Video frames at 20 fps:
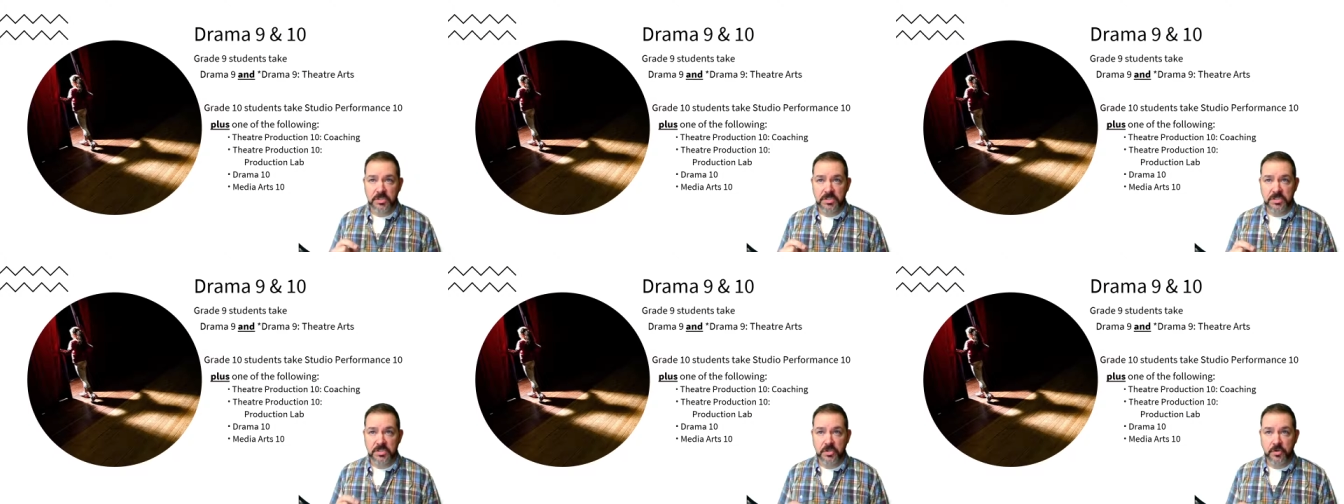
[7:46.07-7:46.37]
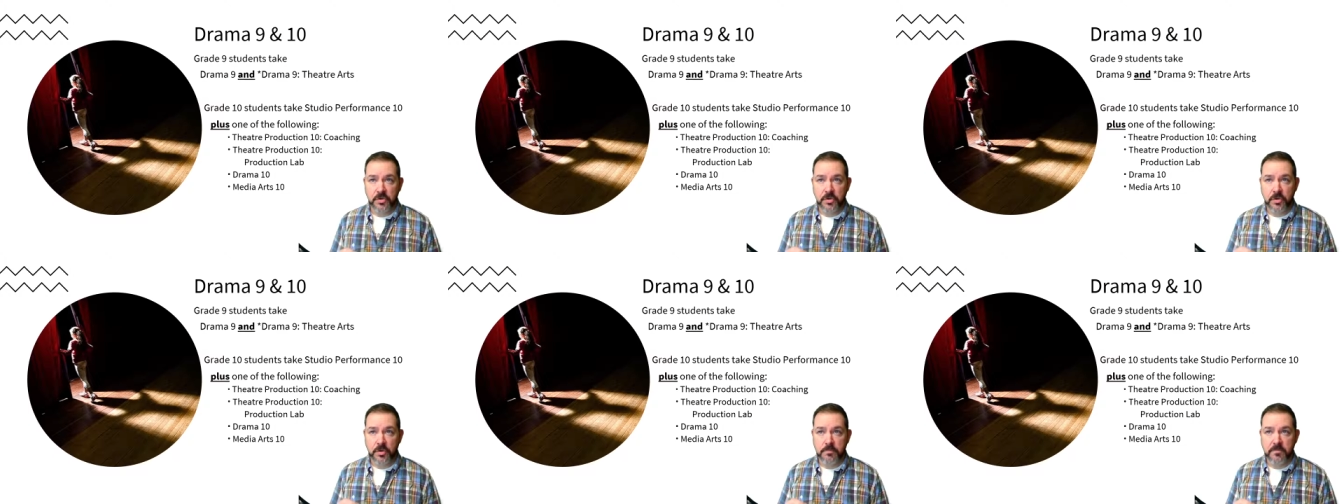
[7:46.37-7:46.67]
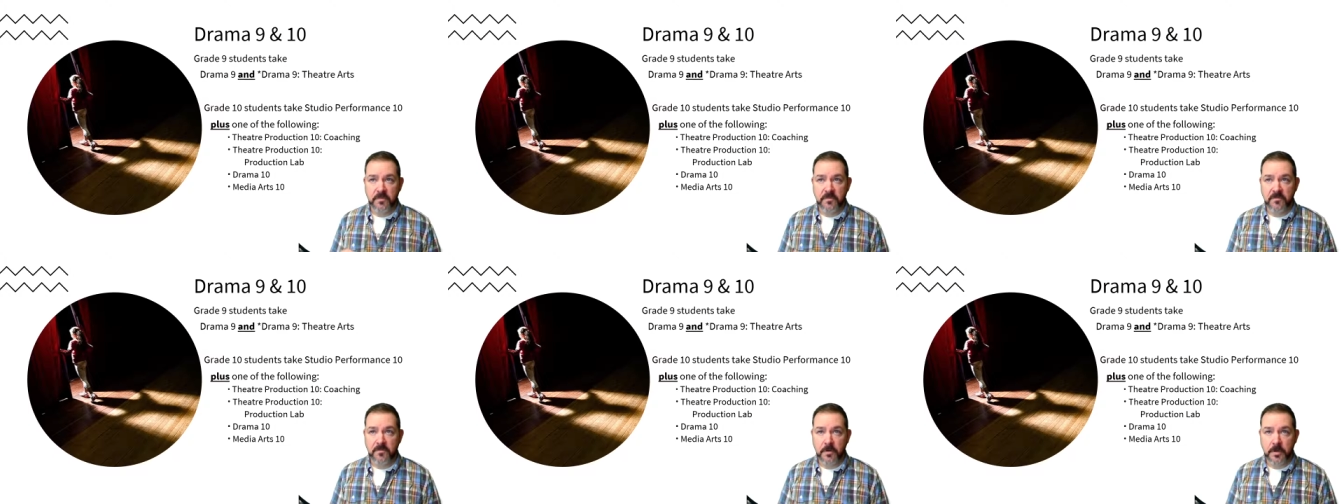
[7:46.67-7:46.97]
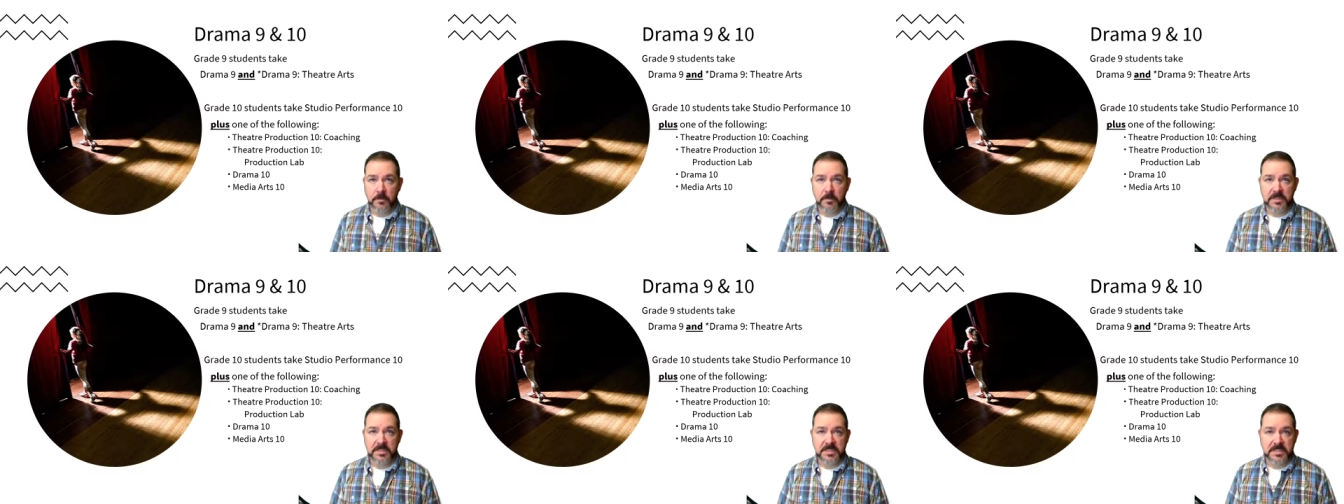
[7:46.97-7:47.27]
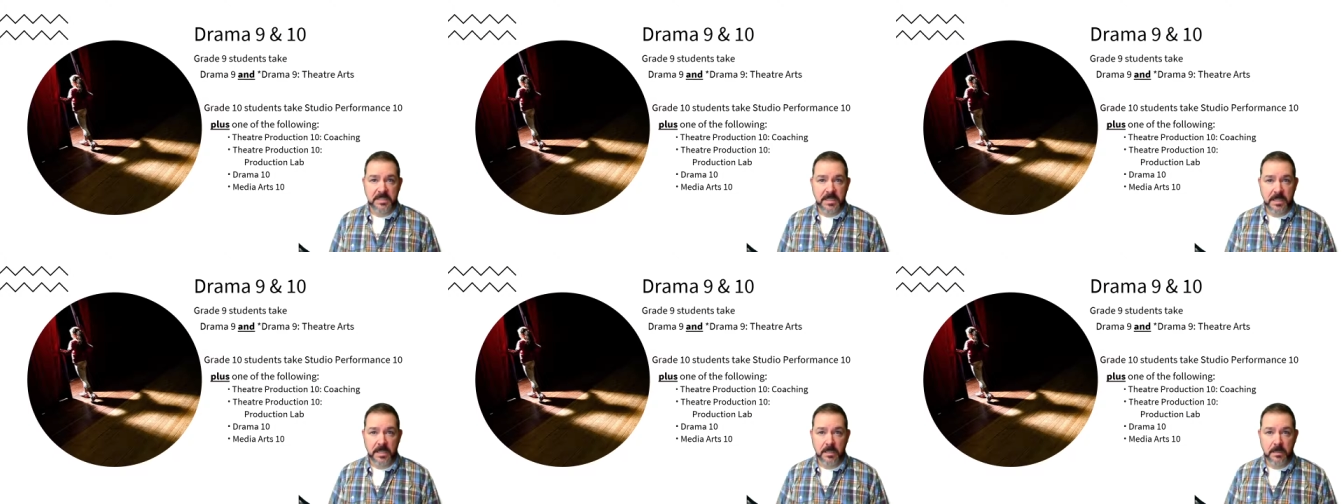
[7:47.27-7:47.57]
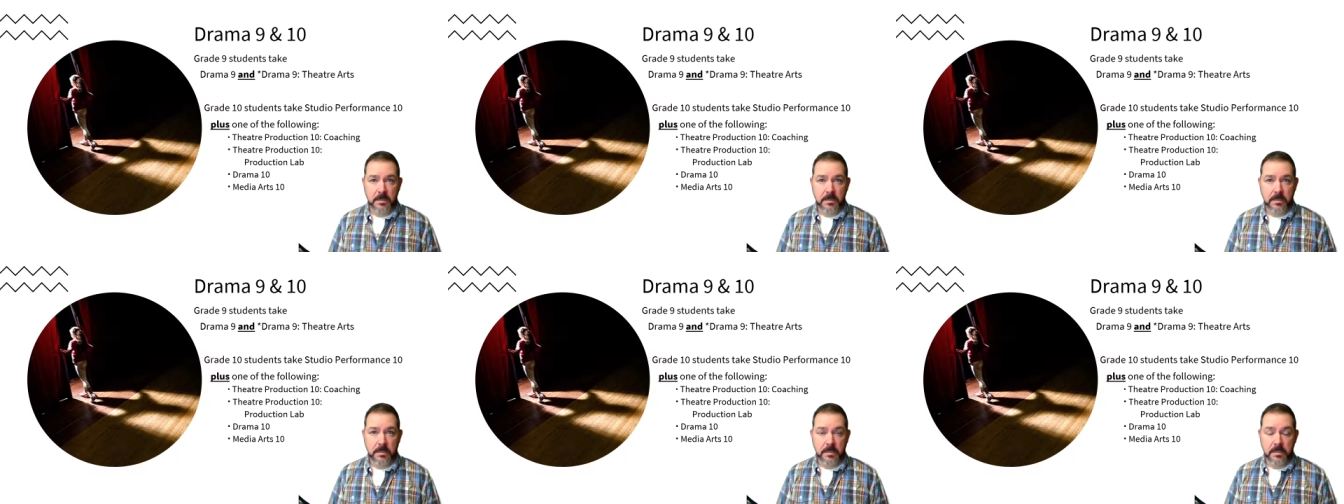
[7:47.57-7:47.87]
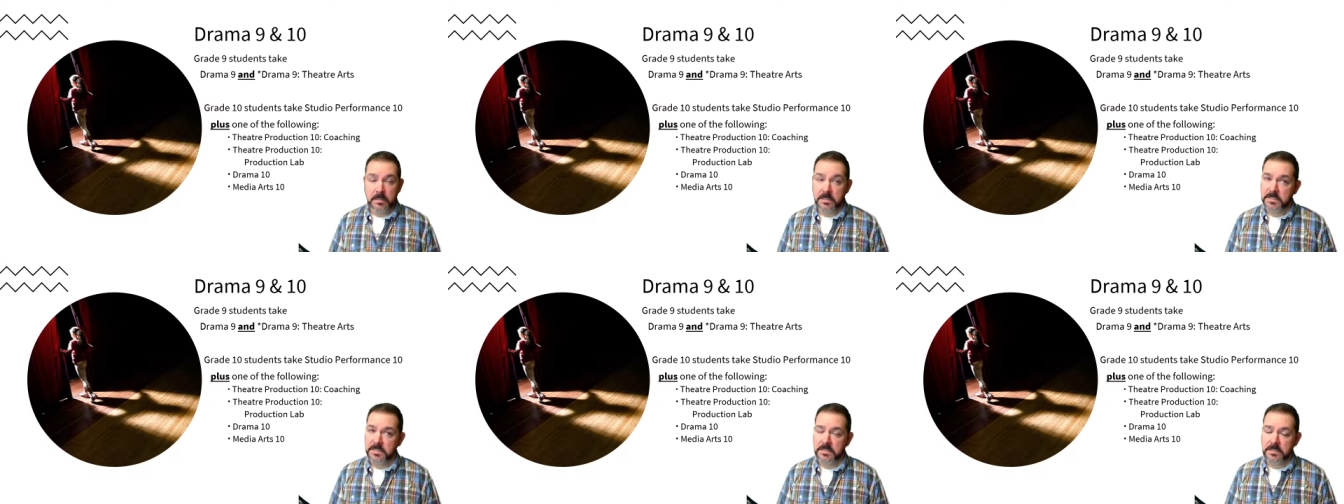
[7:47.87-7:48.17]
Studio Performance 10.
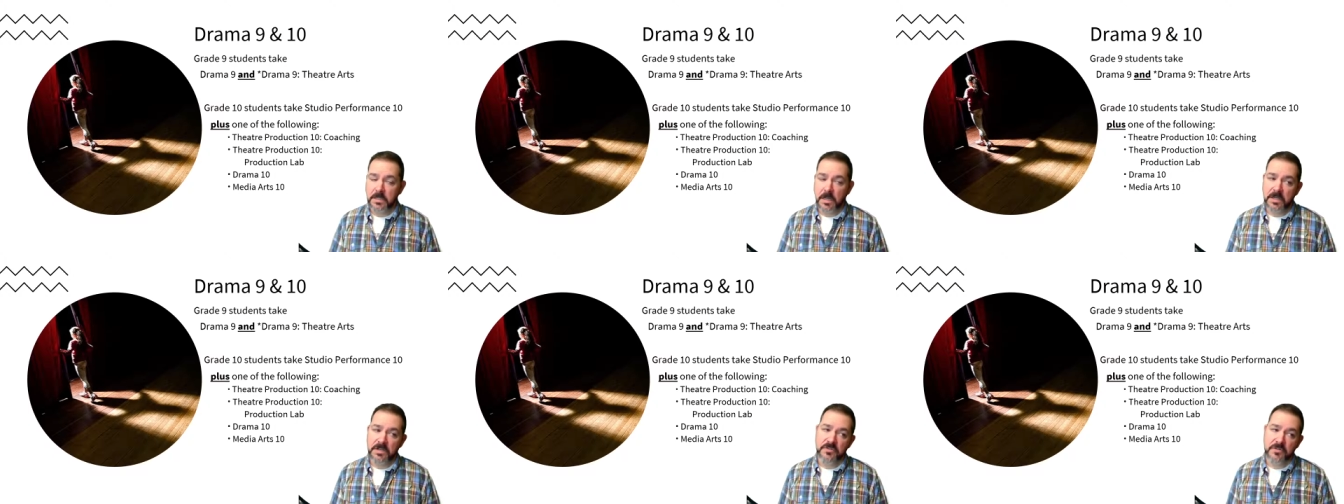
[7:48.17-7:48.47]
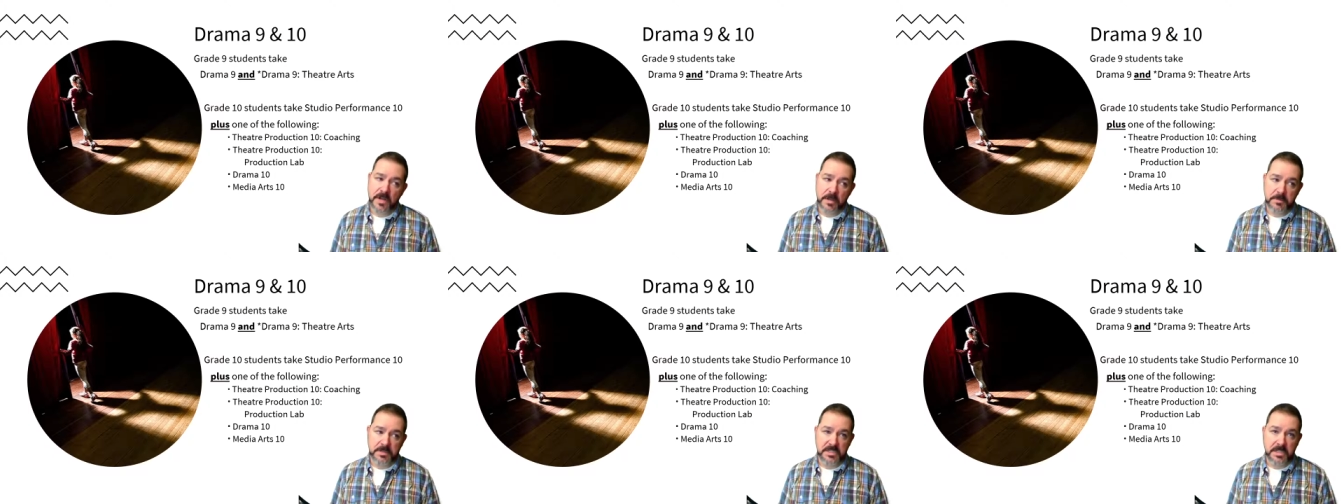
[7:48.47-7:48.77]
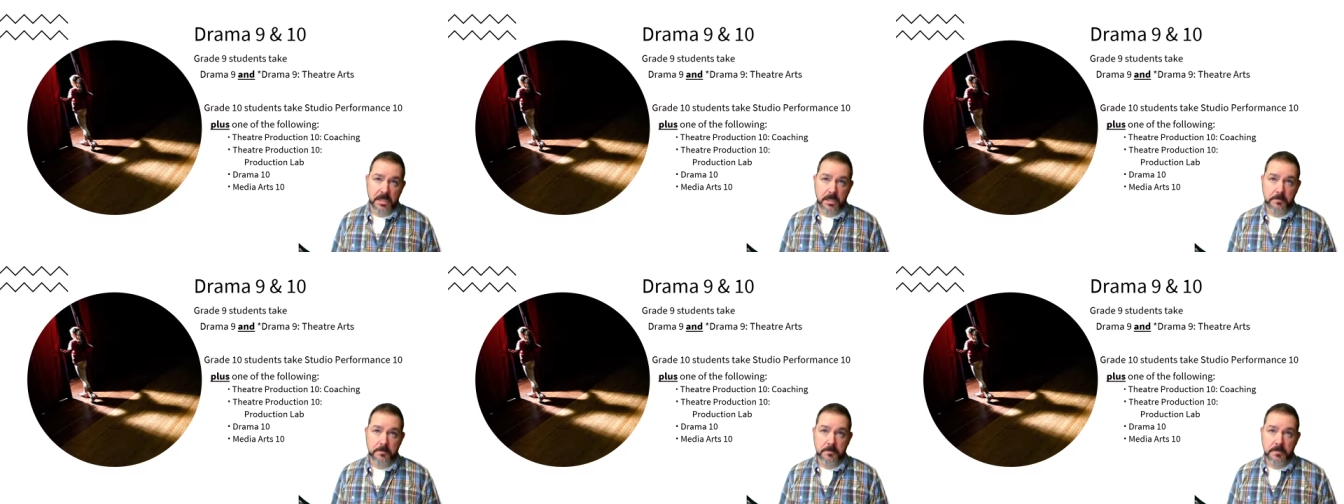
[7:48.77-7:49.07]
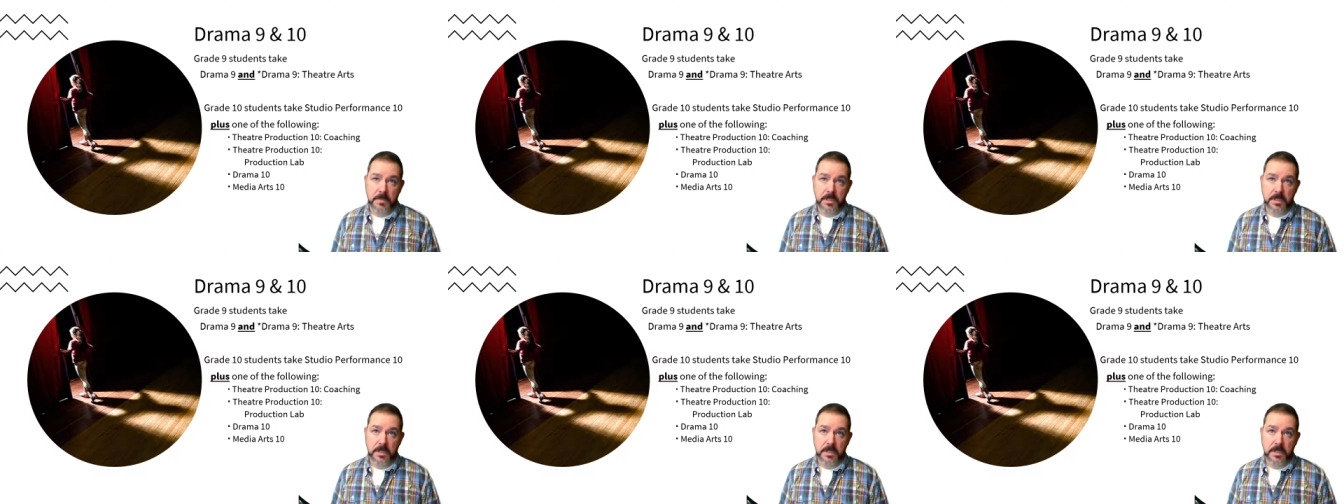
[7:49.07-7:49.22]
This is not Drama 10.